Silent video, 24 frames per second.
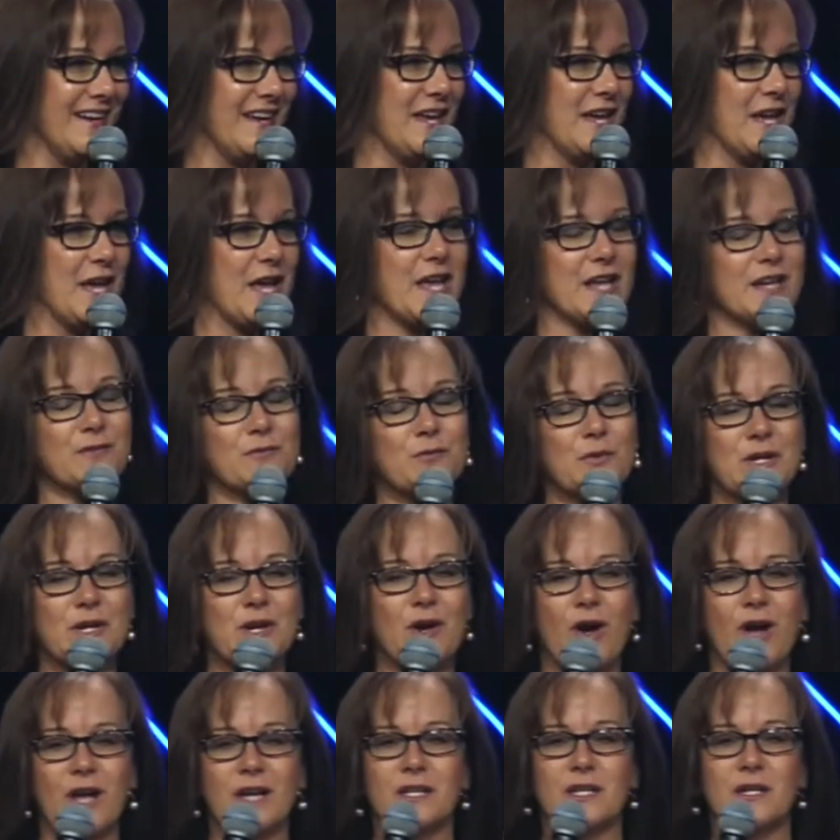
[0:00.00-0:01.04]
And when
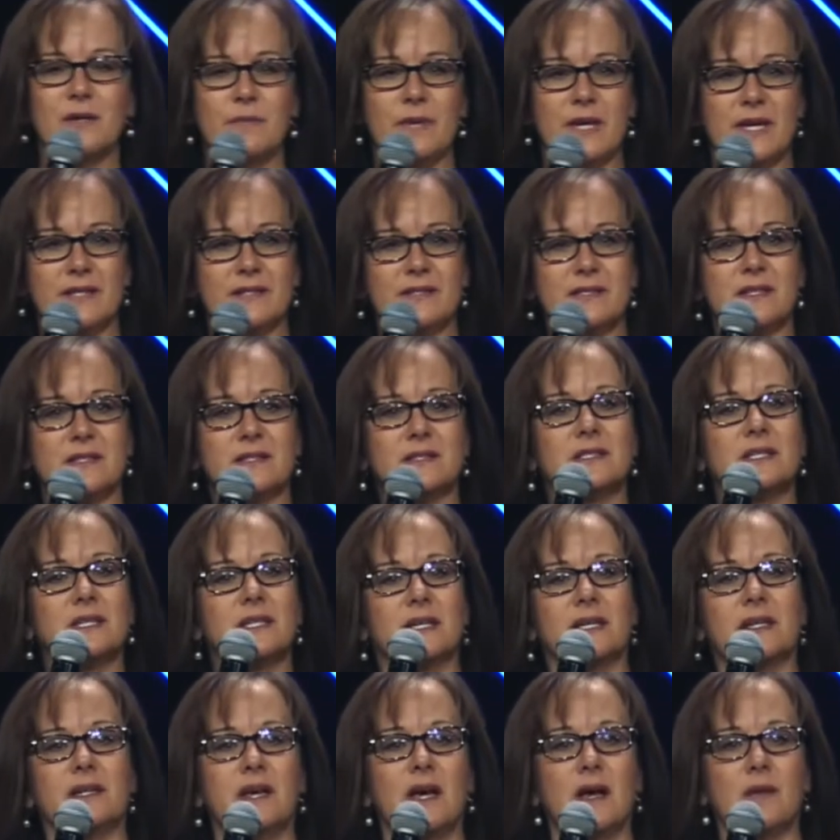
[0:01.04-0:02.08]
God commands us to
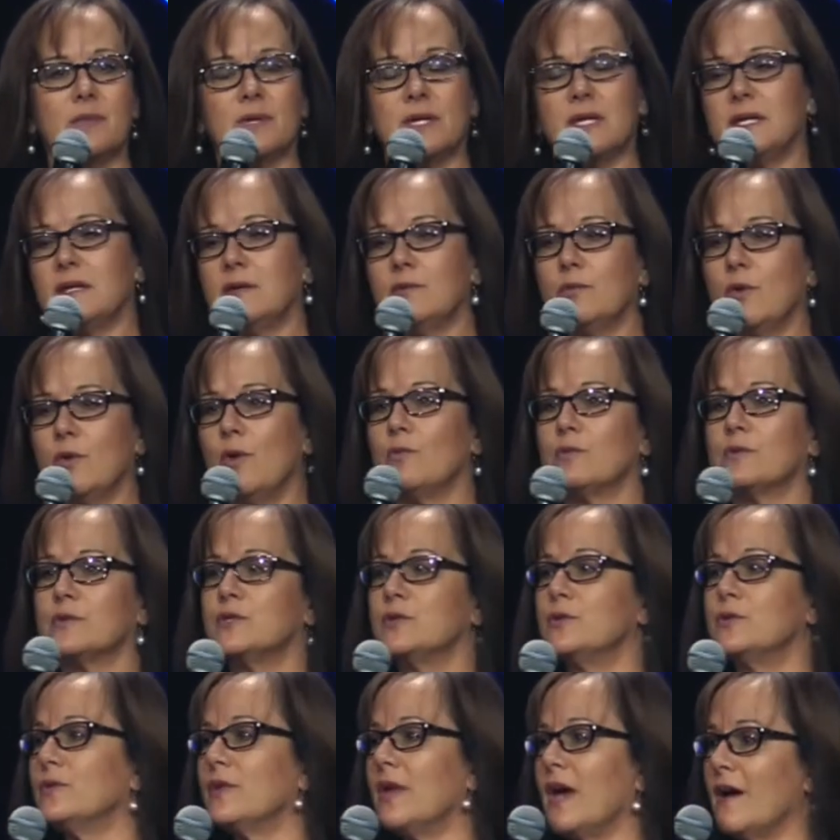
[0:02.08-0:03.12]
get up, he won't
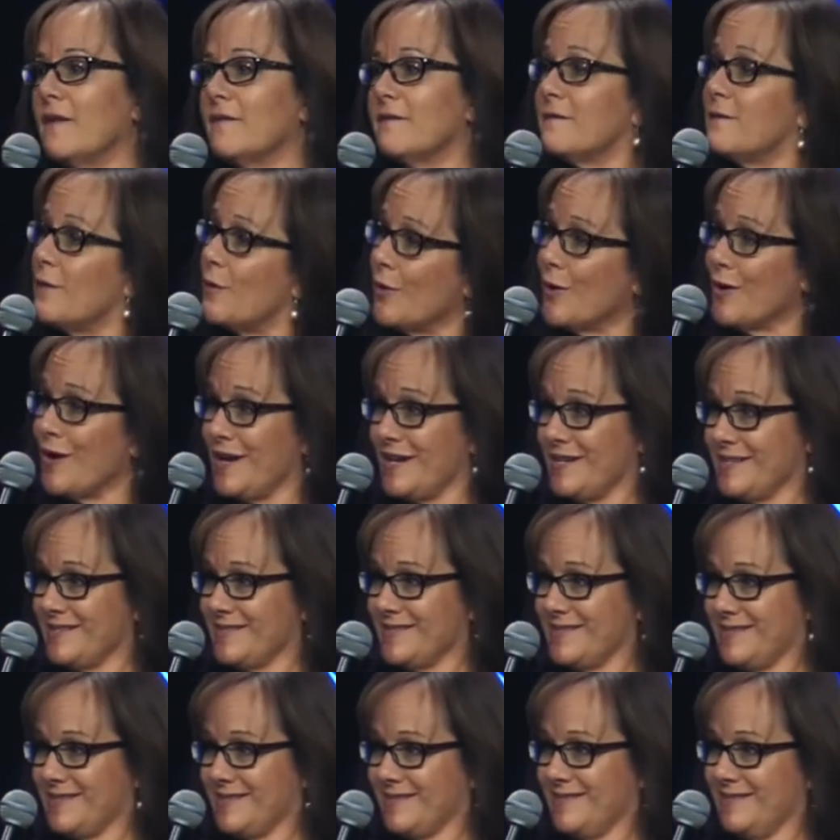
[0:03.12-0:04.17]
do that for
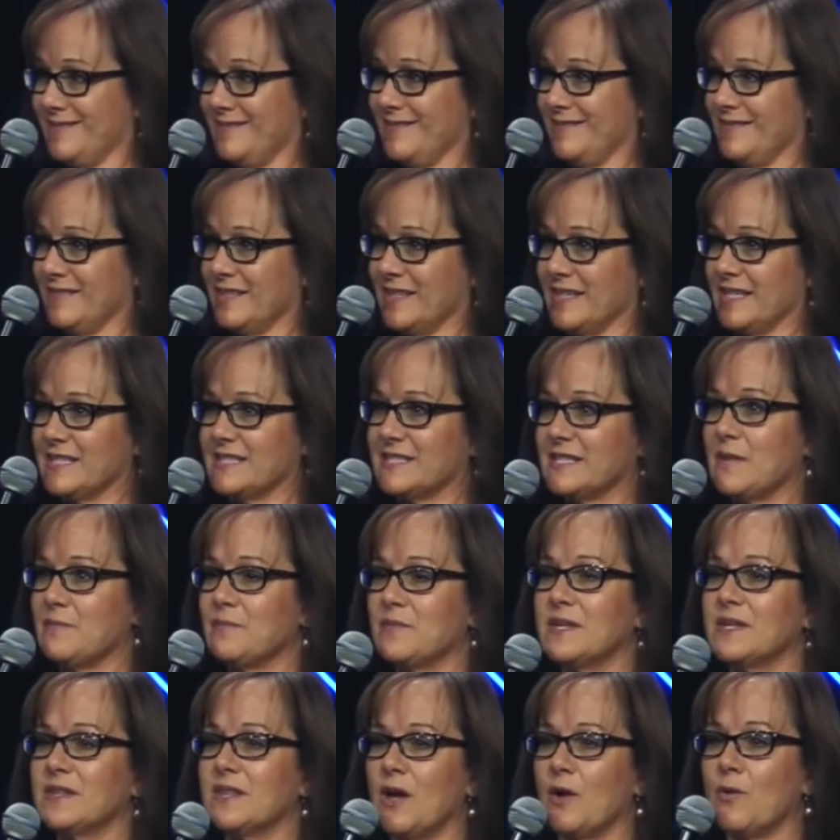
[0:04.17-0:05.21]
us. It's
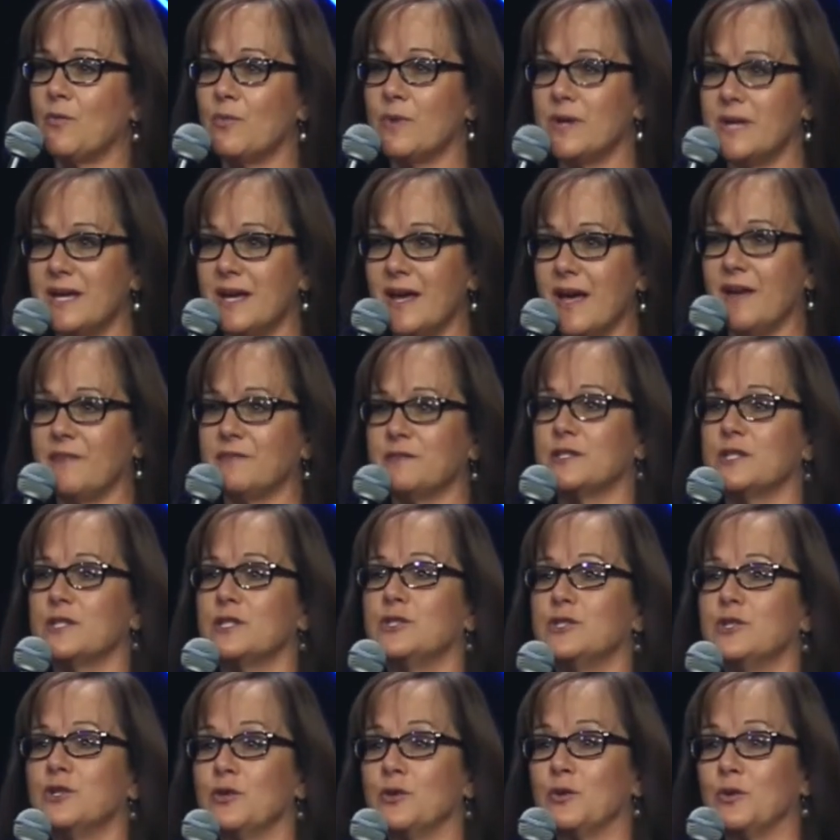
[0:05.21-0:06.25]
something that we have to
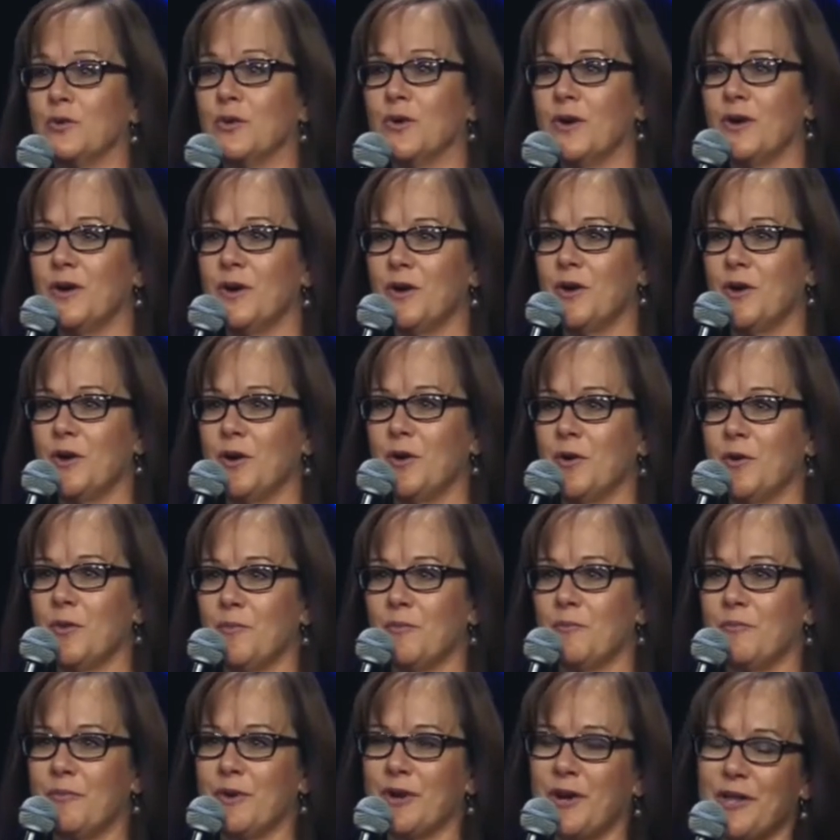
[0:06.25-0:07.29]
do.
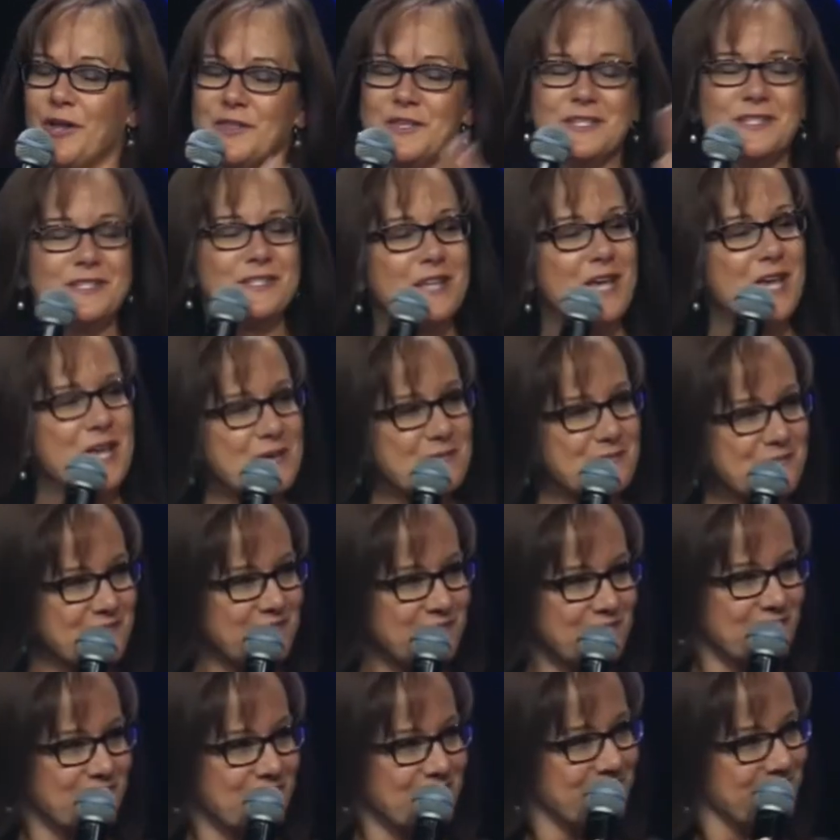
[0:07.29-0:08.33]
But in the
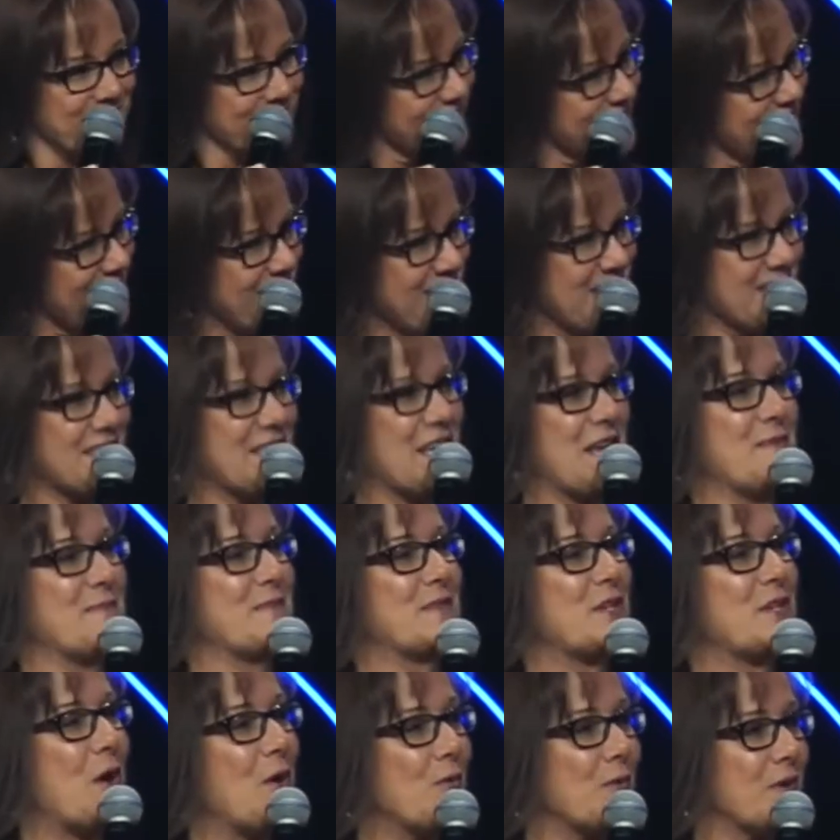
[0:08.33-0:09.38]
same
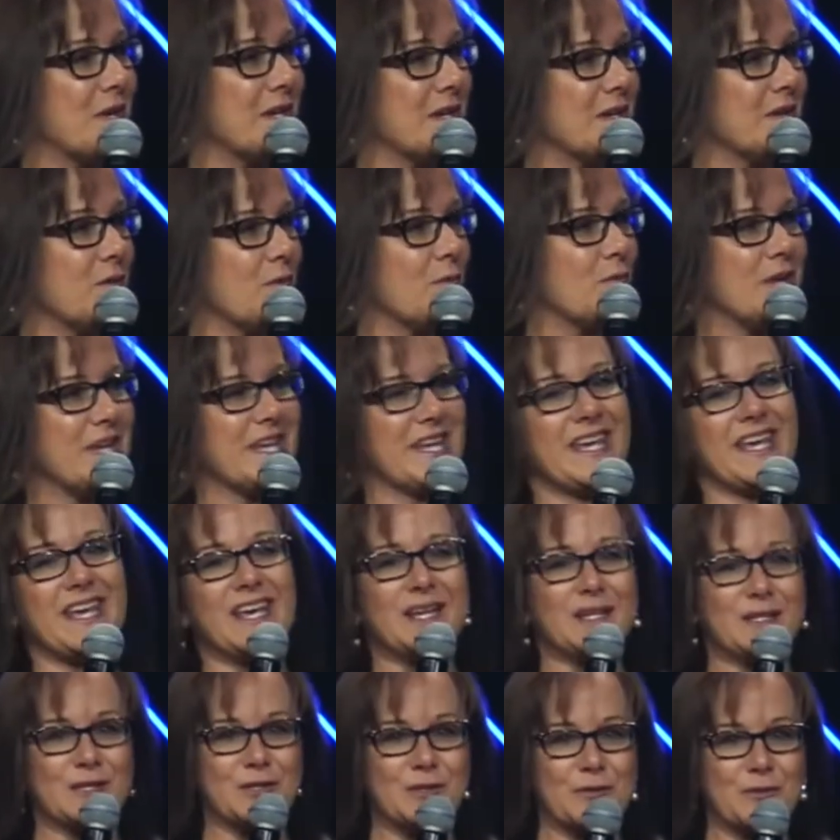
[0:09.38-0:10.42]
token, we
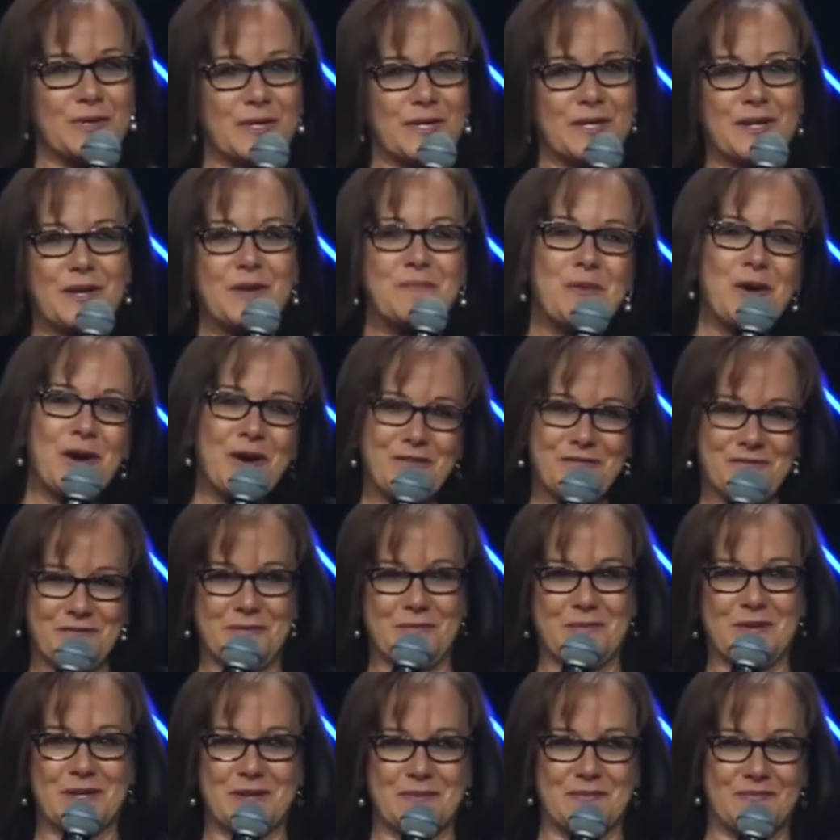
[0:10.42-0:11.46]
can't do it apart
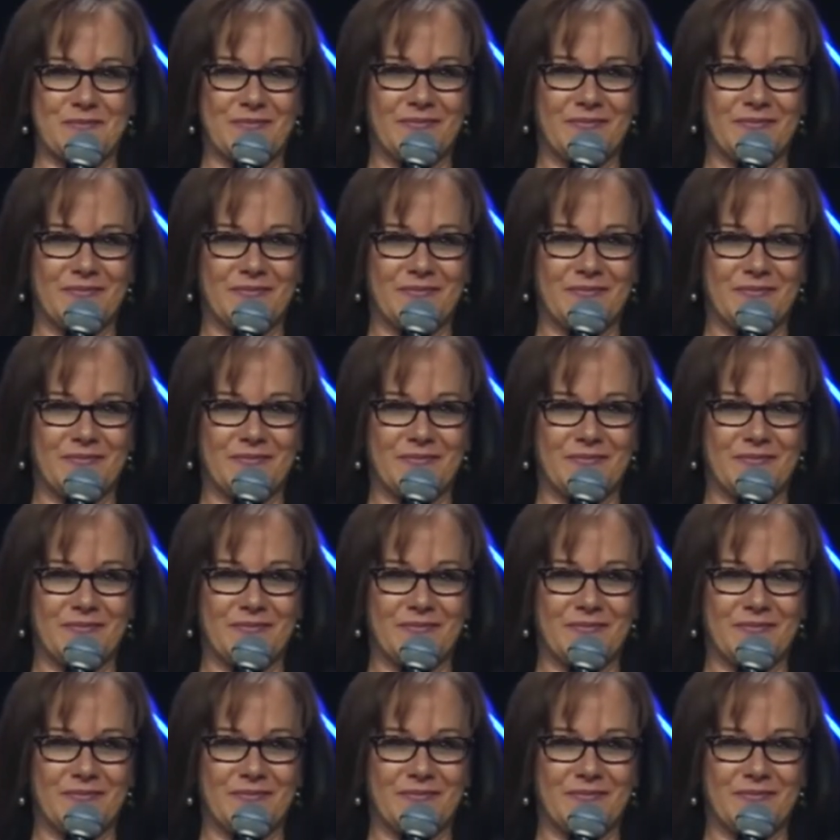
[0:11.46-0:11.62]
from him.